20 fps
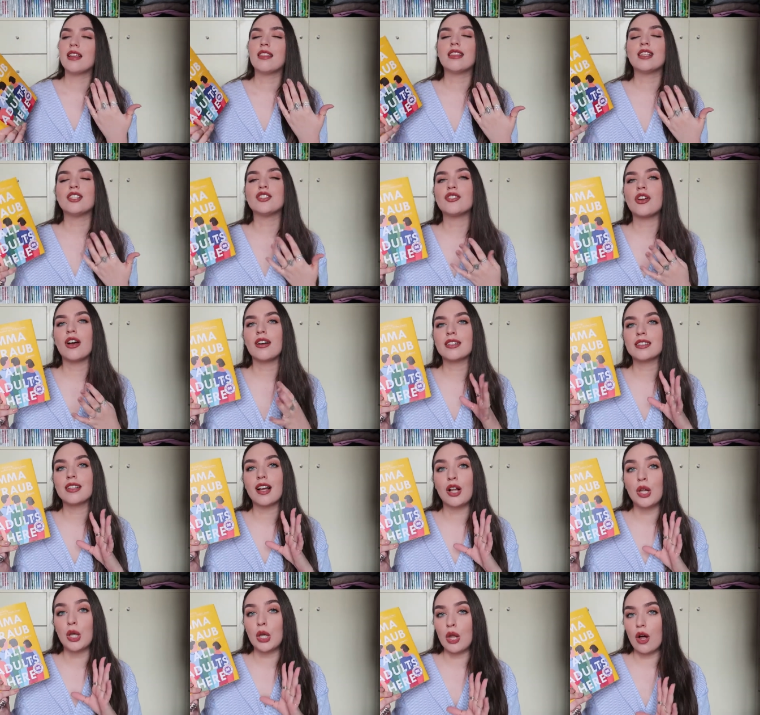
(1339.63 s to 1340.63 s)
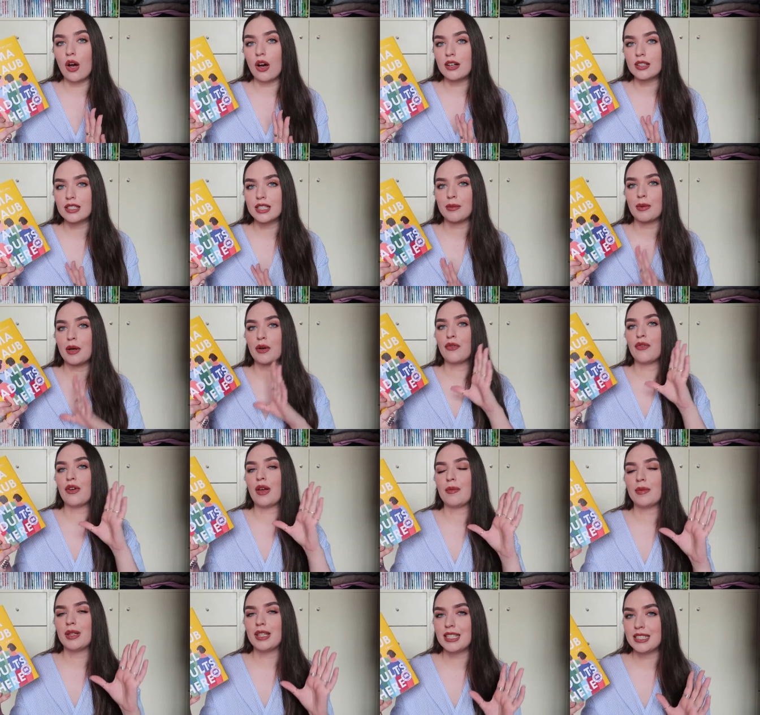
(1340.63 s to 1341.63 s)
this talks a lot about
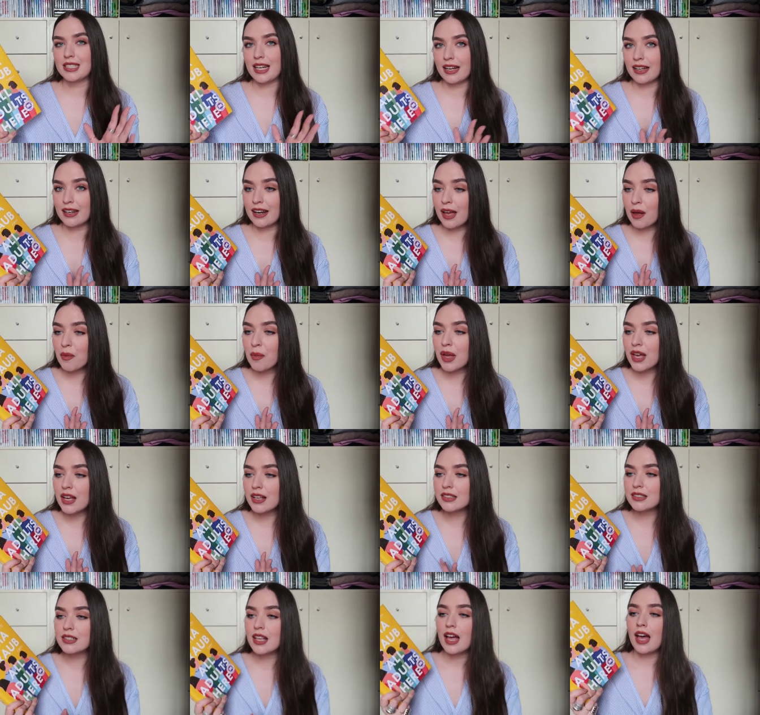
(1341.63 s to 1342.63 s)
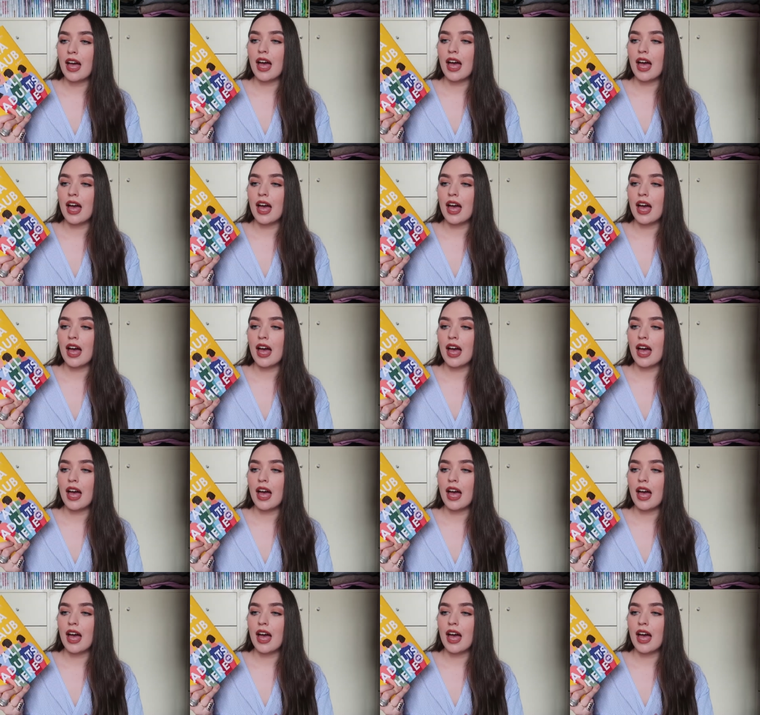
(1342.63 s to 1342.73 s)
family dynamics,